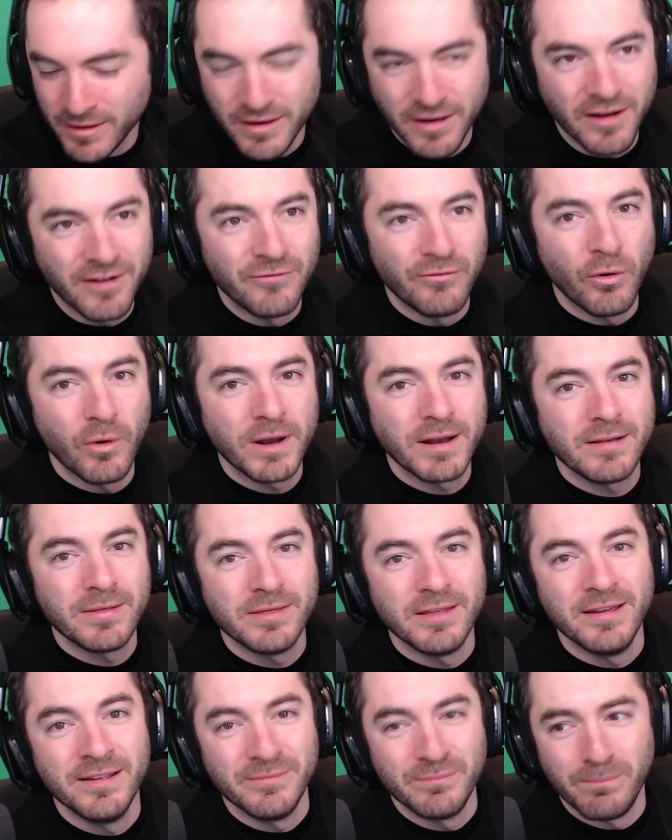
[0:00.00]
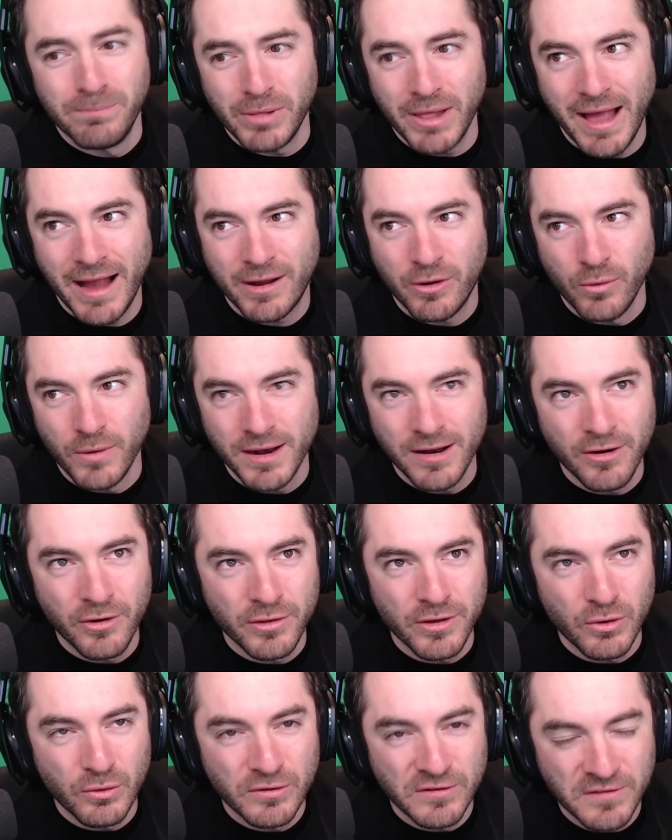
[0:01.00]
avoided the Black Widow
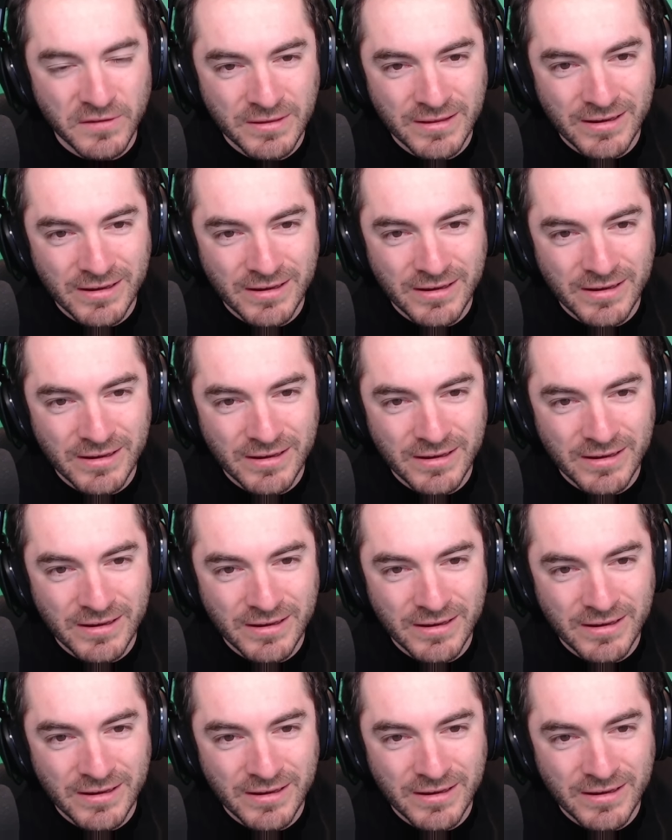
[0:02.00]
that was in the